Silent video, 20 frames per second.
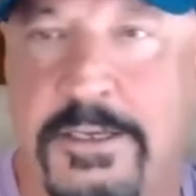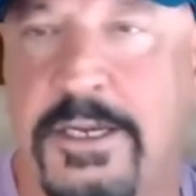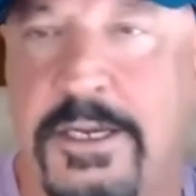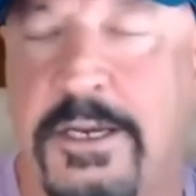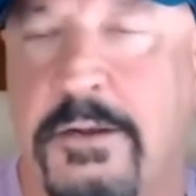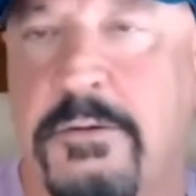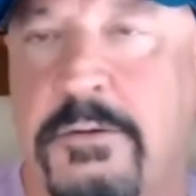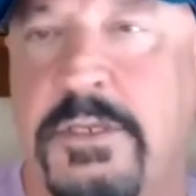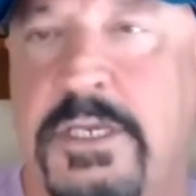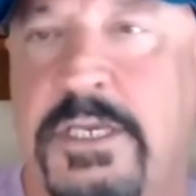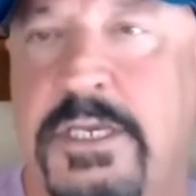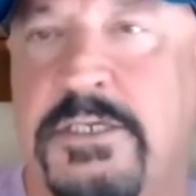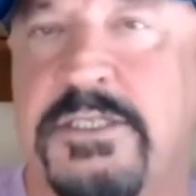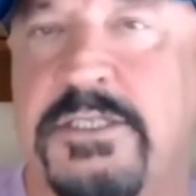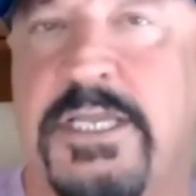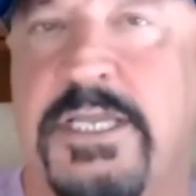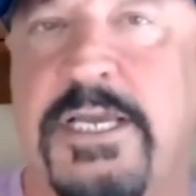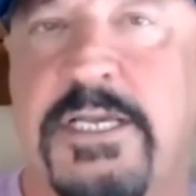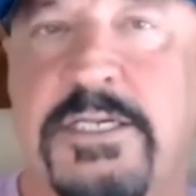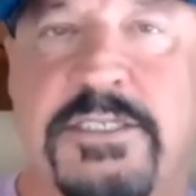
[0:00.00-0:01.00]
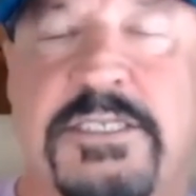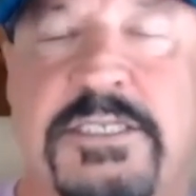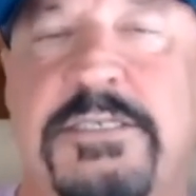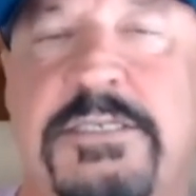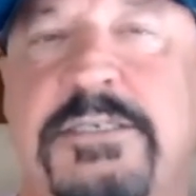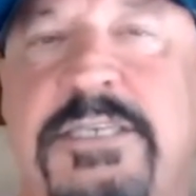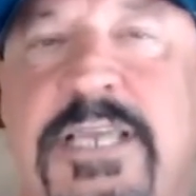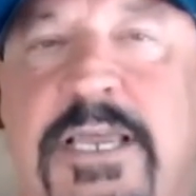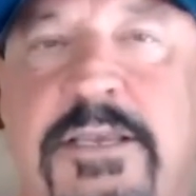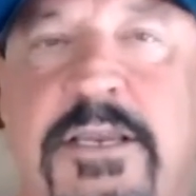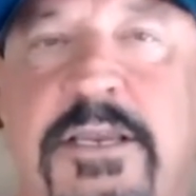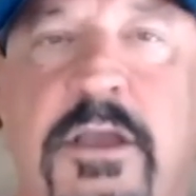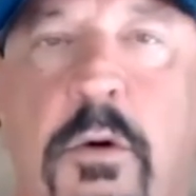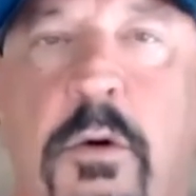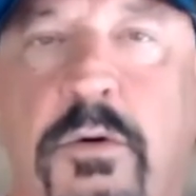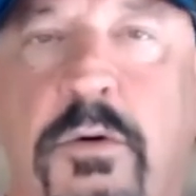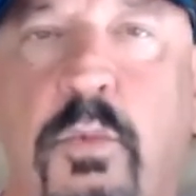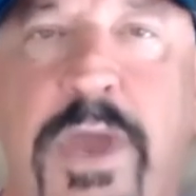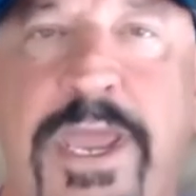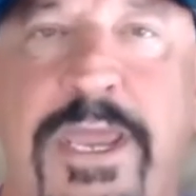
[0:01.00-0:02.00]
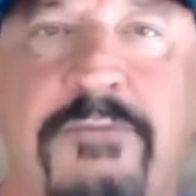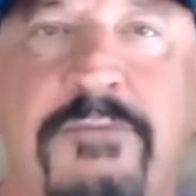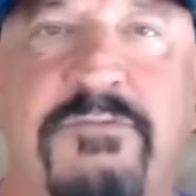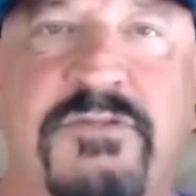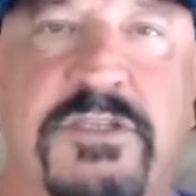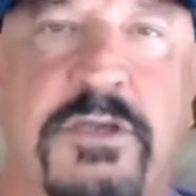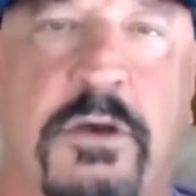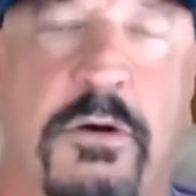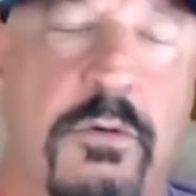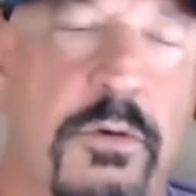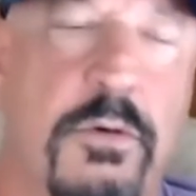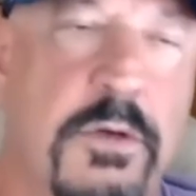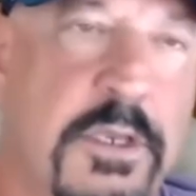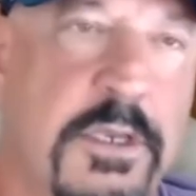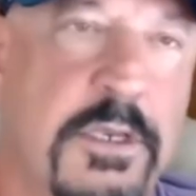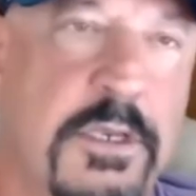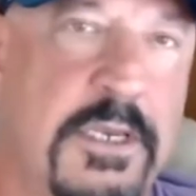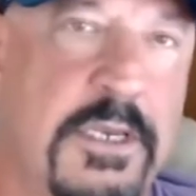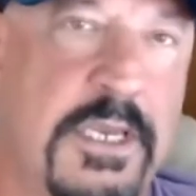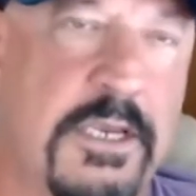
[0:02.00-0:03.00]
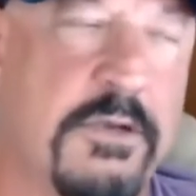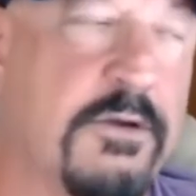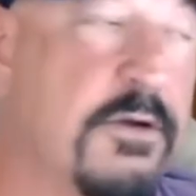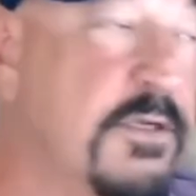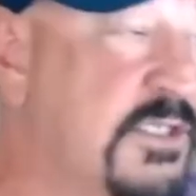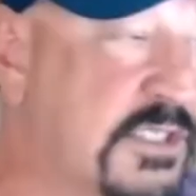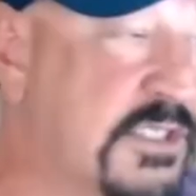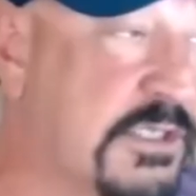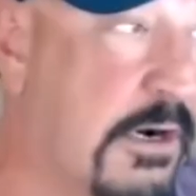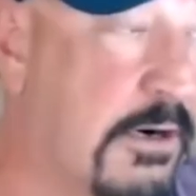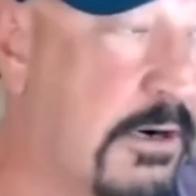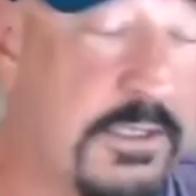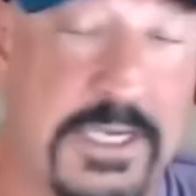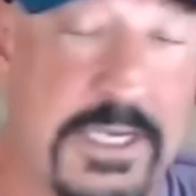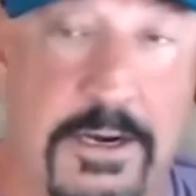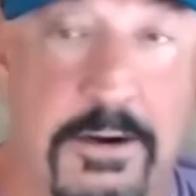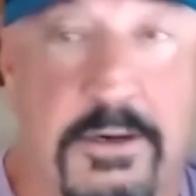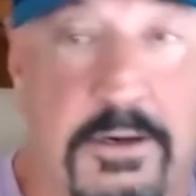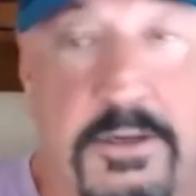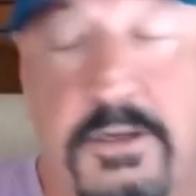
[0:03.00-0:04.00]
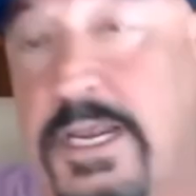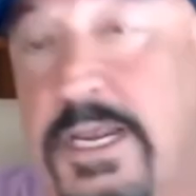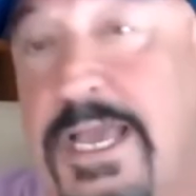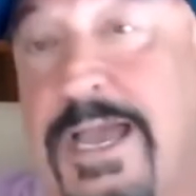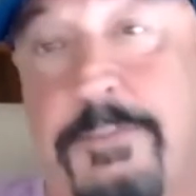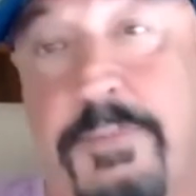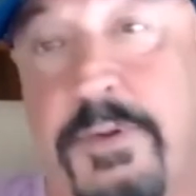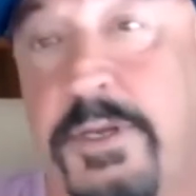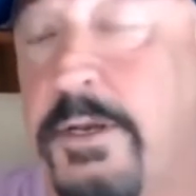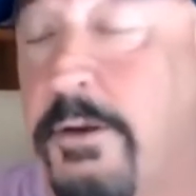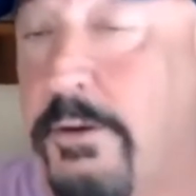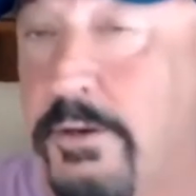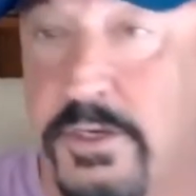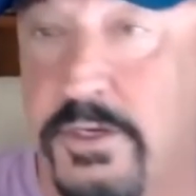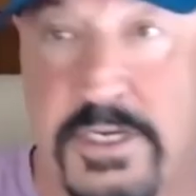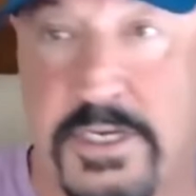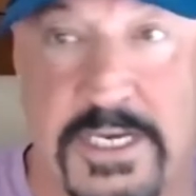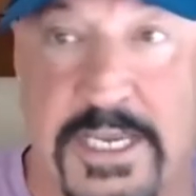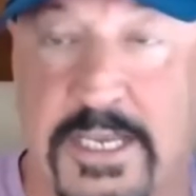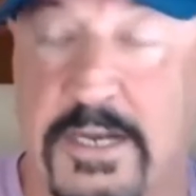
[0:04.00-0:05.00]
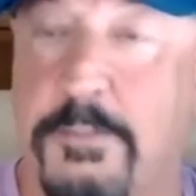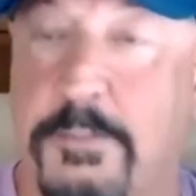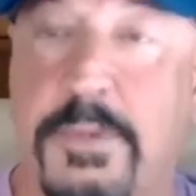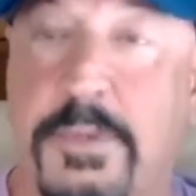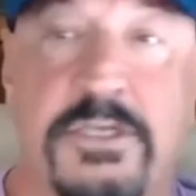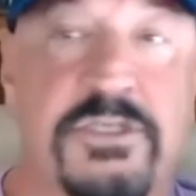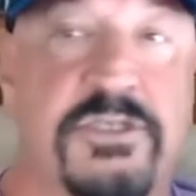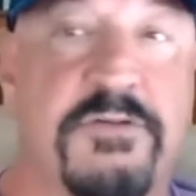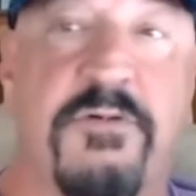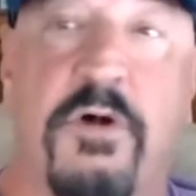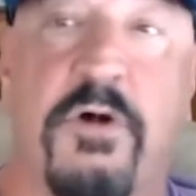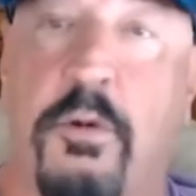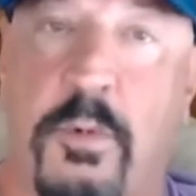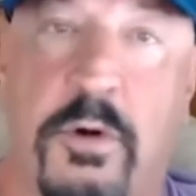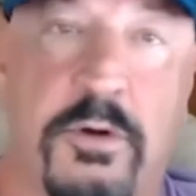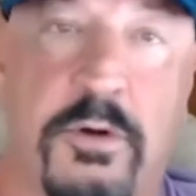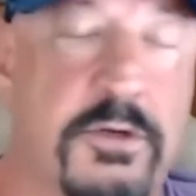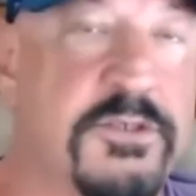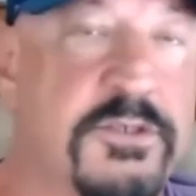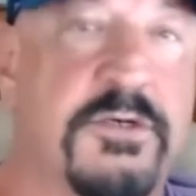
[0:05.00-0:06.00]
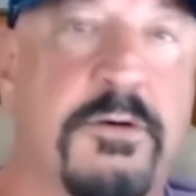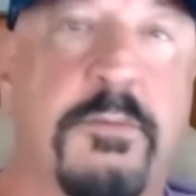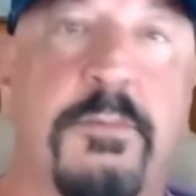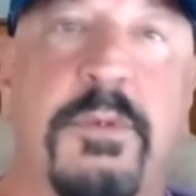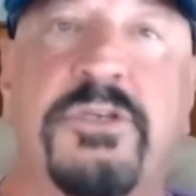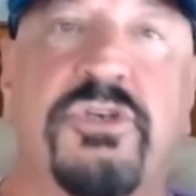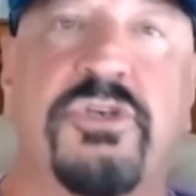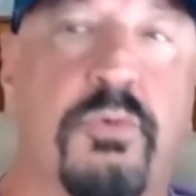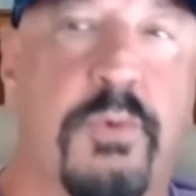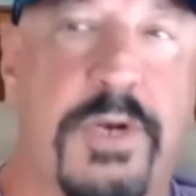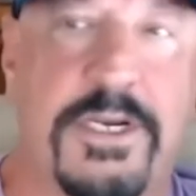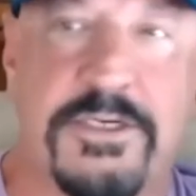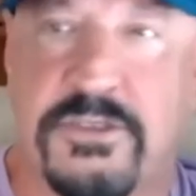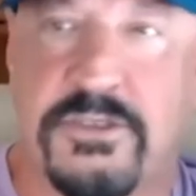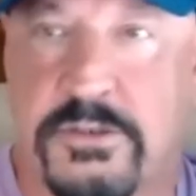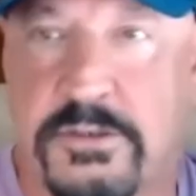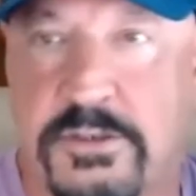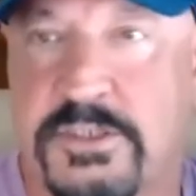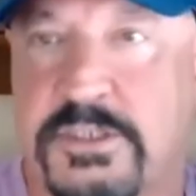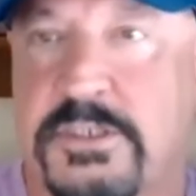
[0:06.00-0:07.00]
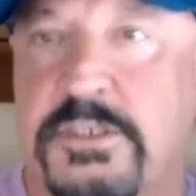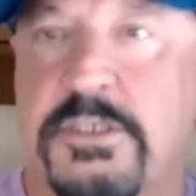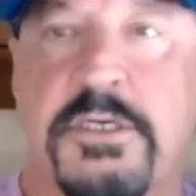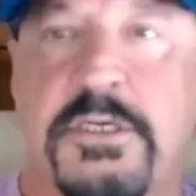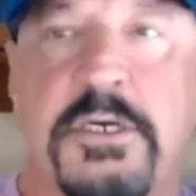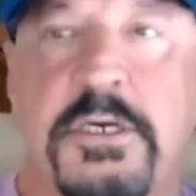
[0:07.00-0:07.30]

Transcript: you know, these things tend to go in waves. So it could start there, it could happen here. You could get a bunch of homeowners or a bunch of renters